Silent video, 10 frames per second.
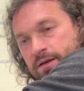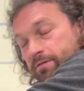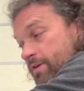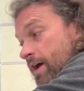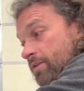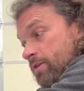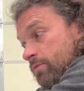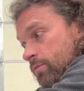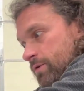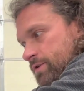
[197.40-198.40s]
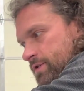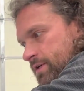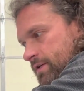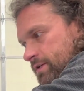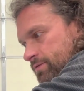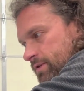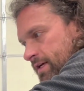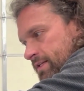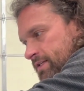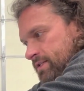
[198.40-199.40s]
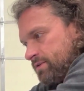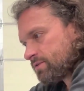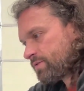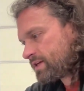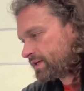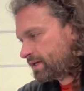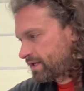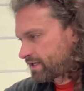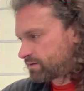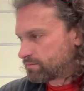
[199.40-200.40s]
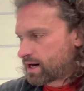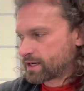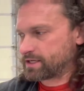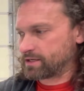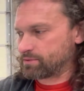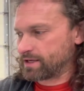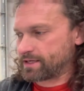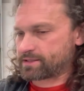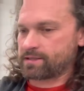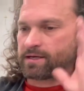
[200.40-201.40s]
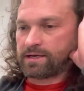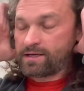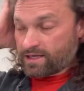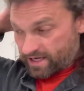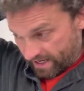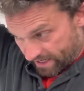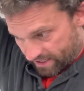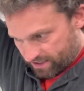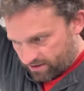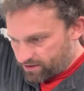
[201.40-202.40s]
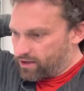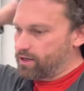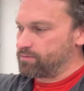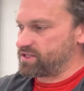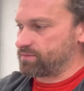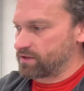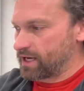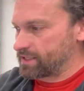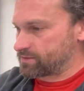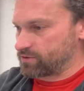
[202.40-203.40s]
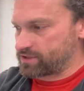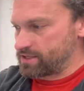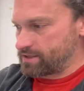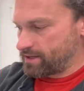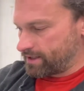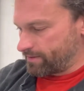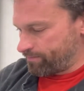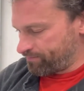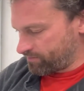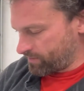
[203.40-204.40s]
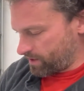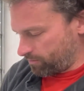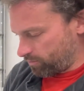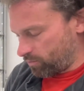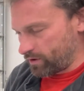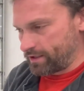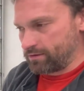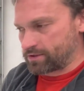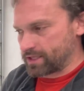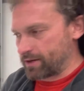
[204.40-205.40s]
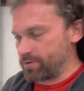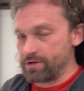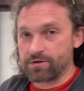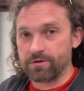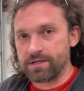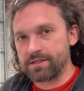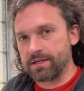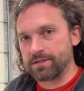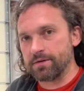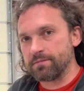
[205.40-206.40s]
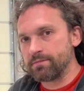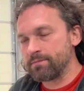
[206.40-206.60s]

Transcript: For now though, we're just going to do it like this so that we can kind of get them mocked into place and dim the lights, and we'll see kind of what it looks like when you turn these things on.